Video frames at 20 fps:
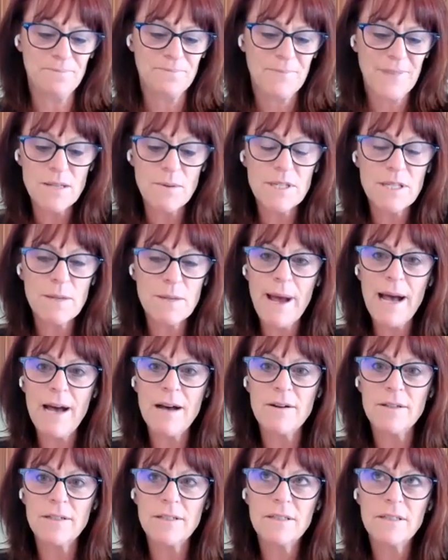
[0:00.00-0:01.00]
it was
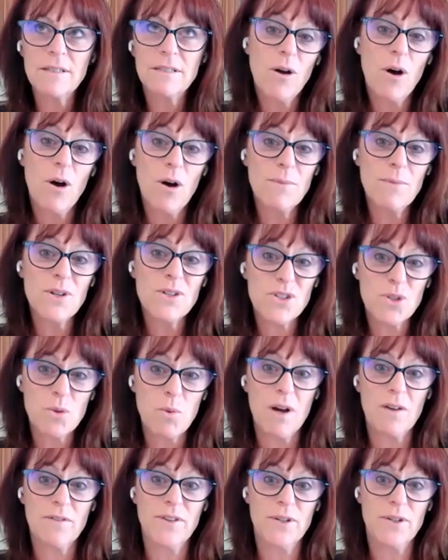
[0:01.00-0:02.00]
about almost
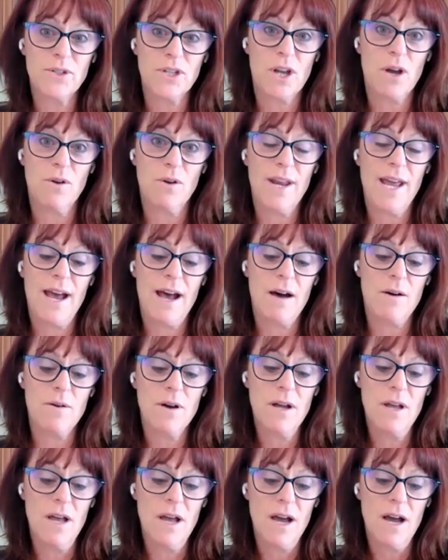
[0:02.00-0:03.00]
12 years ago now
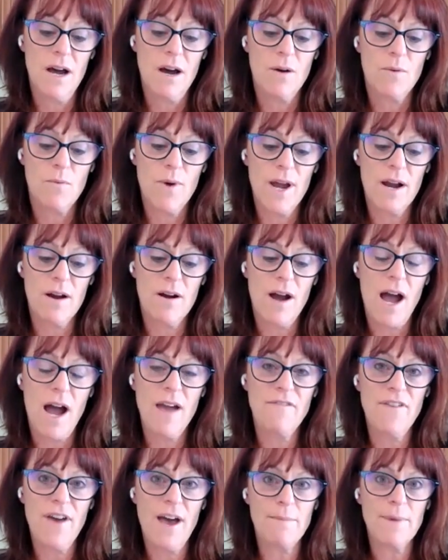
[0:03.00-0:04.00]
where I
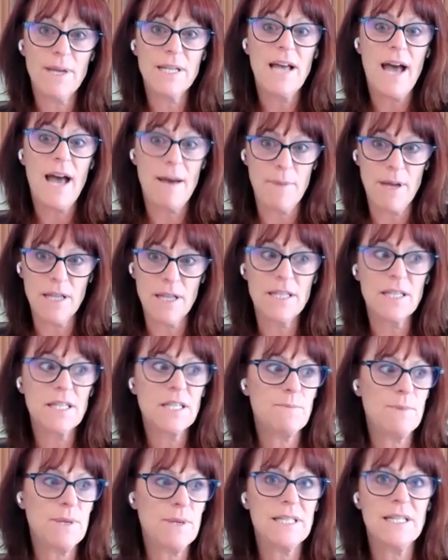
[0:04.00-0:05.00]
found I had this
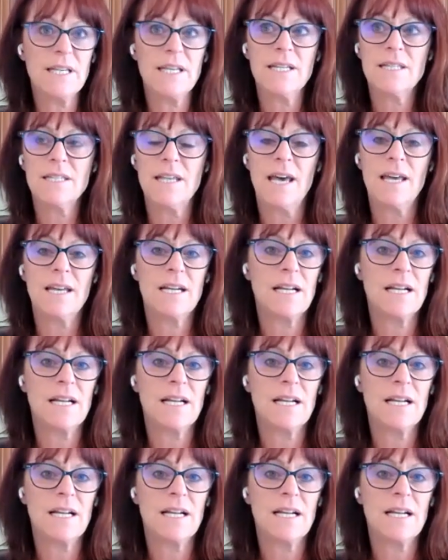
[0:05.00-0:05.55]
business and it